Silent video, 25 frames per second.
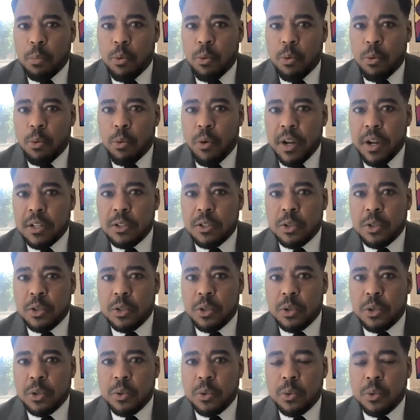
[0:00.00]
to fall
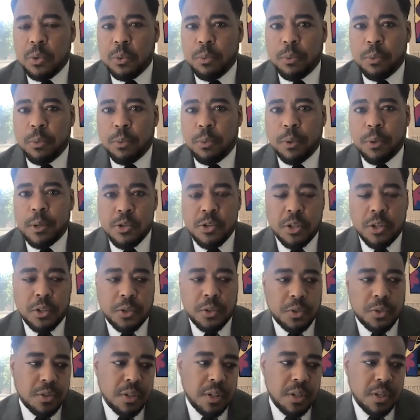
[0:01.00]
prey to
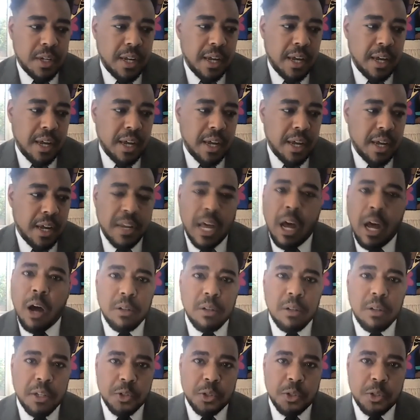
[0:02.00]
just a
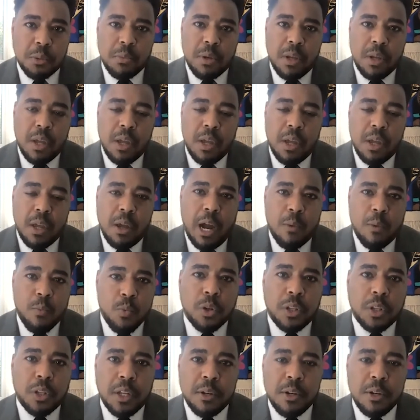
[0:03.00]
kind of nihilism,
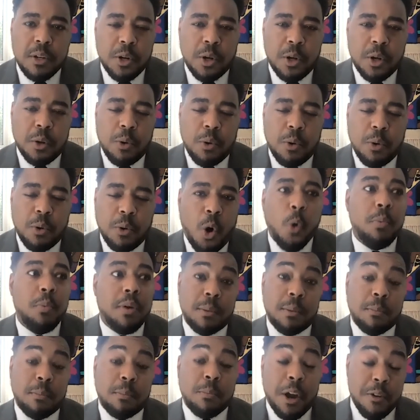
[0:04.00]
I'm really,
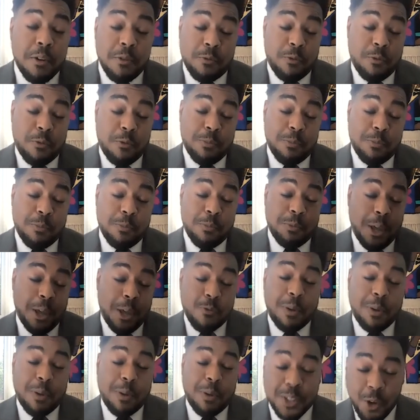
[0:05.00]
hoping and praying
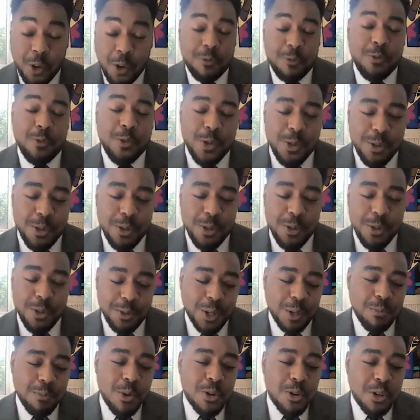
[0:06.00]
not only for myself, but for
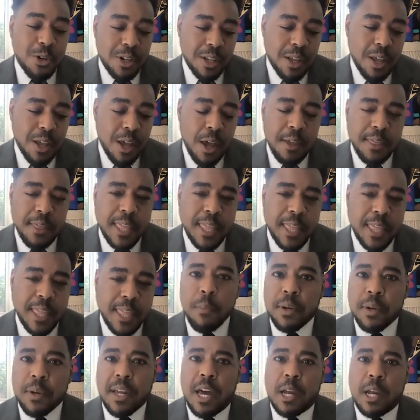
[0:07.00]
the community,
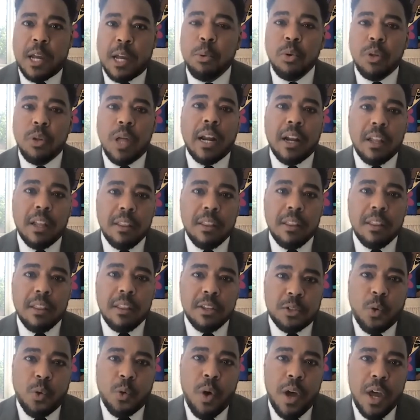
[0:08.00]
that we're able to kind of pull
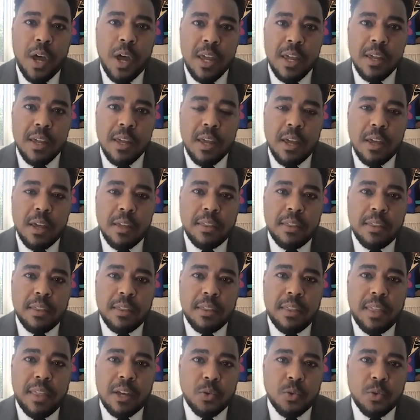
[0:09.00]
out of this in a way
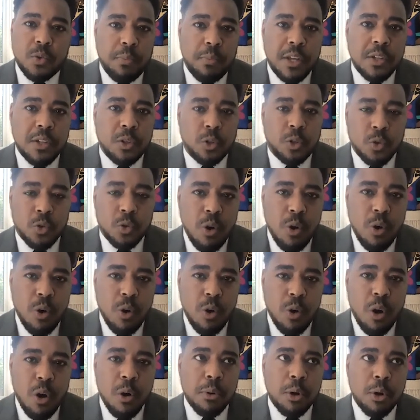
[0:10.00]
that makes
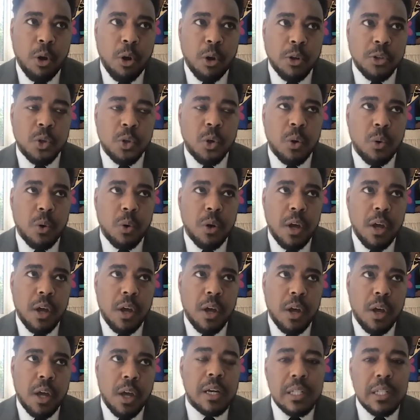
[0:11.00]
us stronger, but
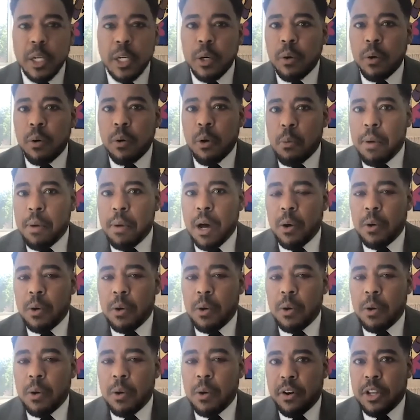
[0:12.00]
also clearer
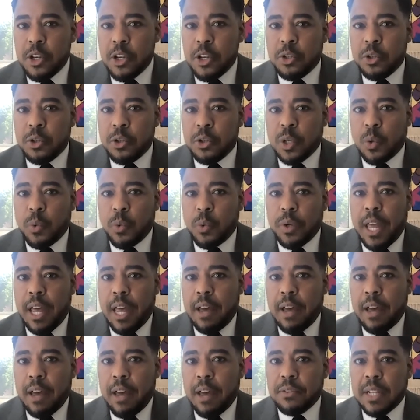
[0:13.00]
about the very issues that
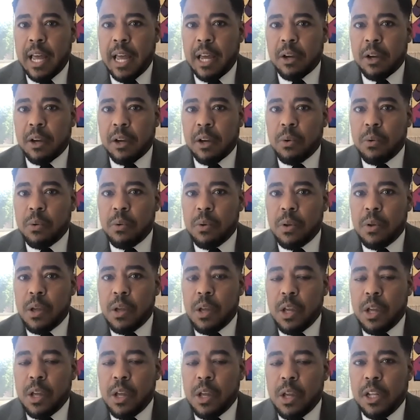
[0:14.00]
we have to tackle.
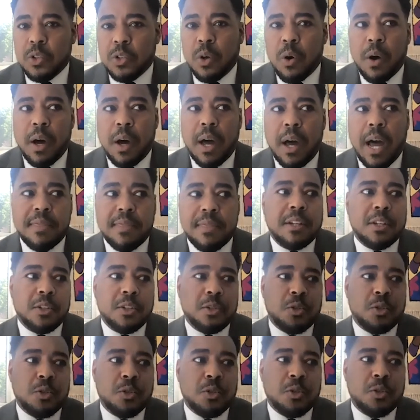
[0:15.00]
And so I
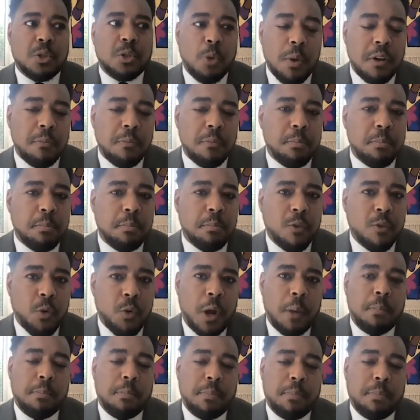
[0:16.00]
think this is a moment
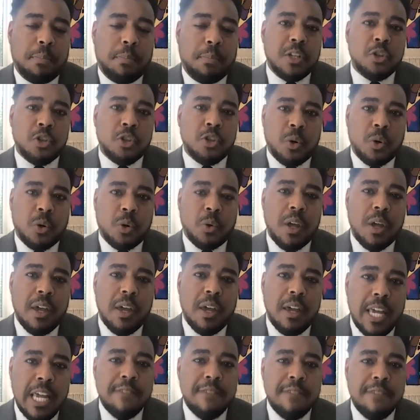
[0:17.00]
of great
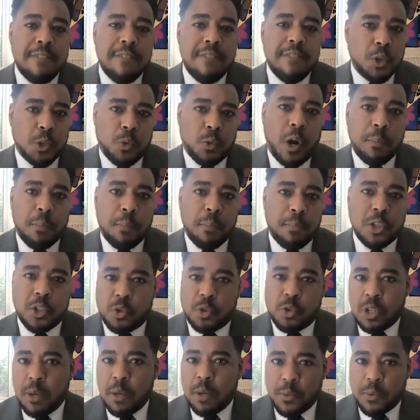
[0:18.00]
potential, even though this great
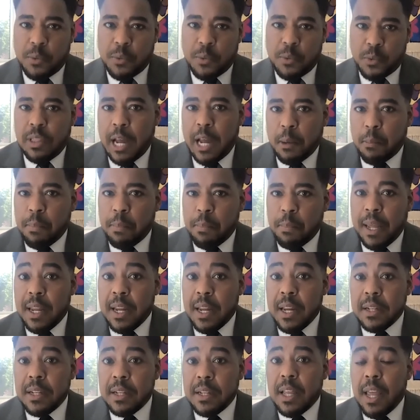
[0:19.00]
potential comes with a lot of
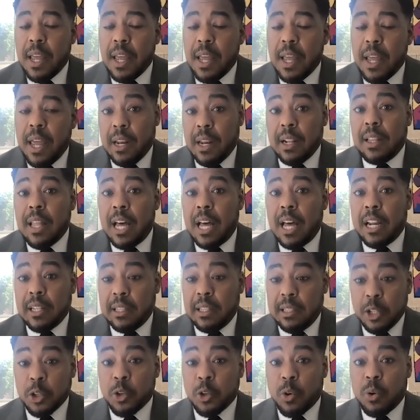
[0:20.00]
pain and a
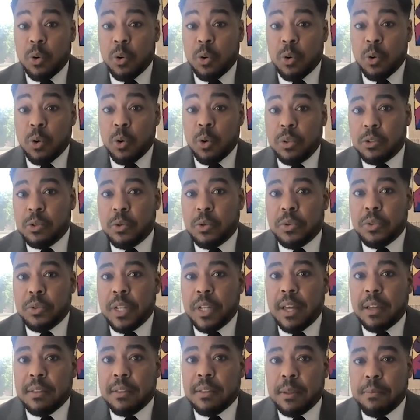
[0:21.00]
lot of literal
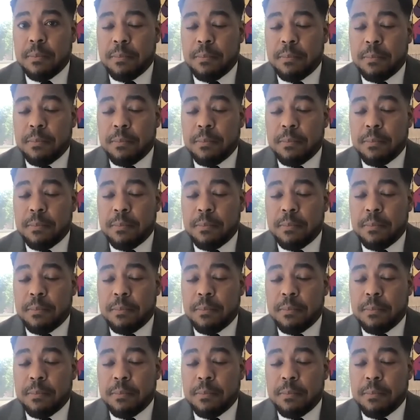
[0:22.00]
death.